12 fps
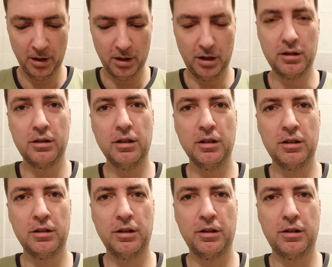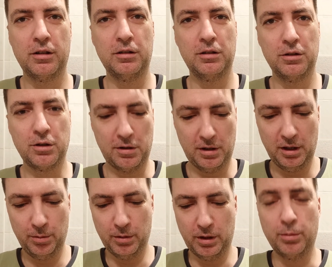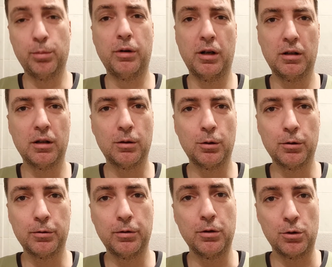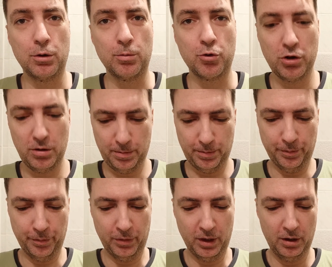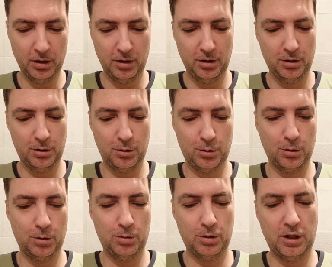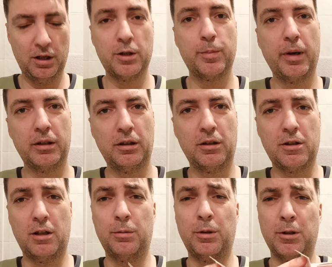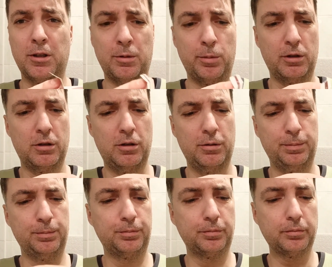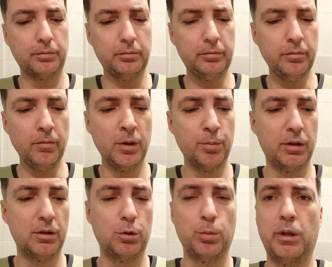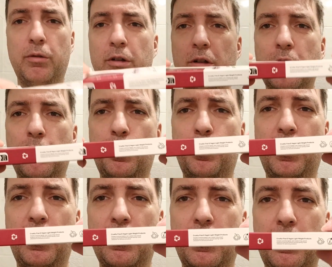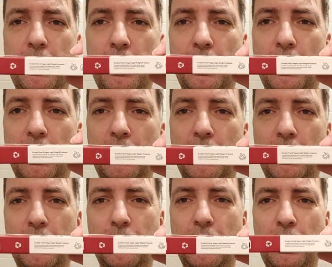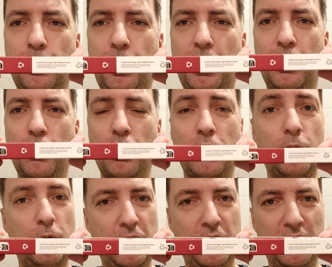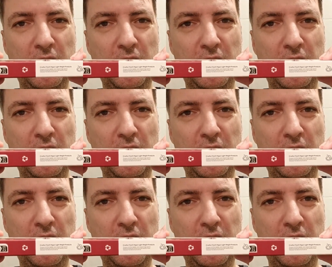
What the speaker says: I think they are under the same umbrella of Zomchi, so I expected something similar, but to my very surprise is that this package is very